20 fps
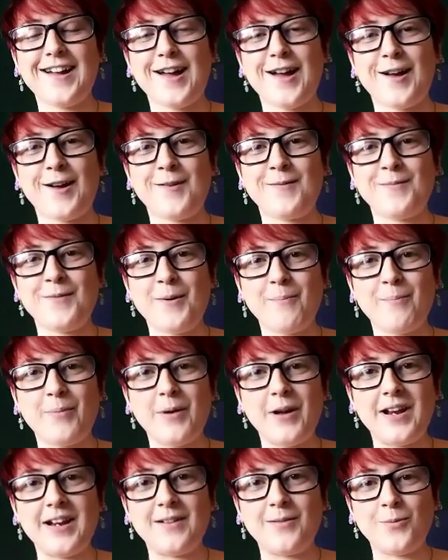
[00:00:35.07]
Um,
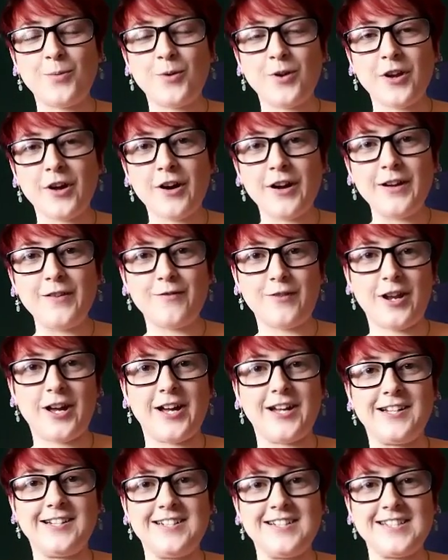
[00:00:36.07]
but what I've
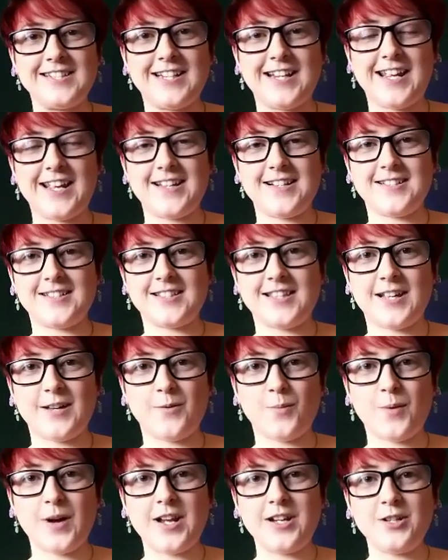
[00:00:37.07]
learned is
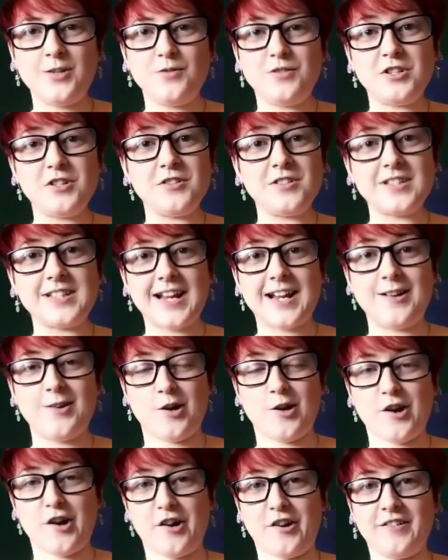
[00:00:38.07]
that when you do say
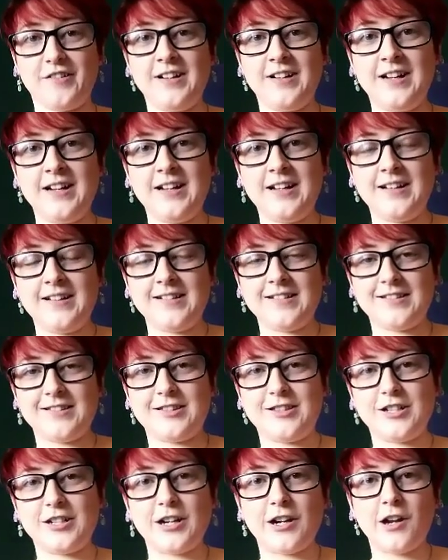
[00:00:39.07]
no,
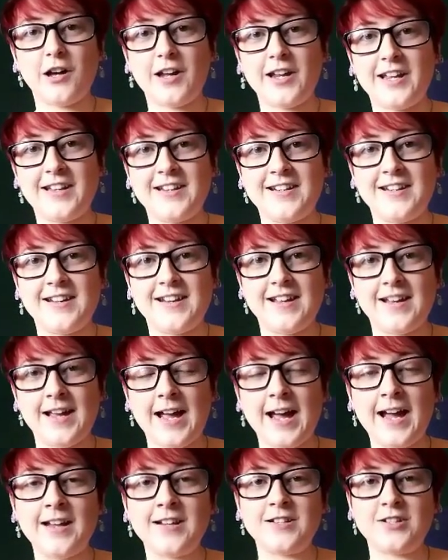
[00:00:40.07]
the client
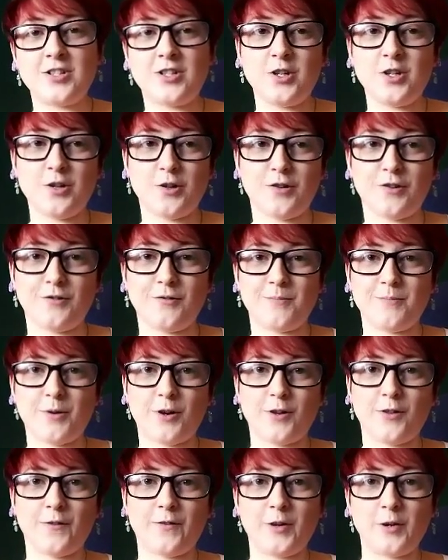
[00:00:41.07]
and you
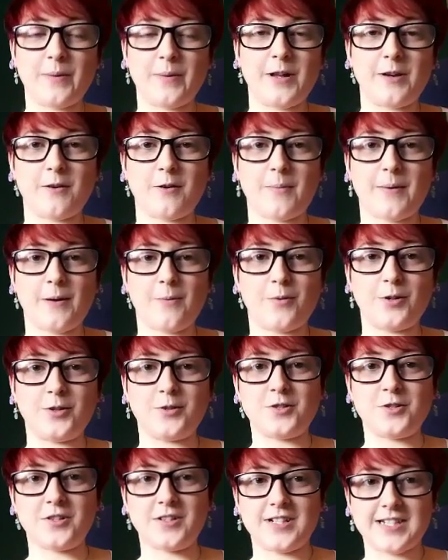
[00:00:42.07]
both feel better about what
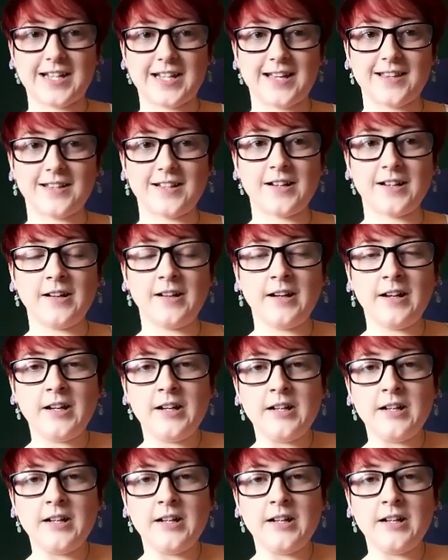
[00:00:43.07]
you're doing together.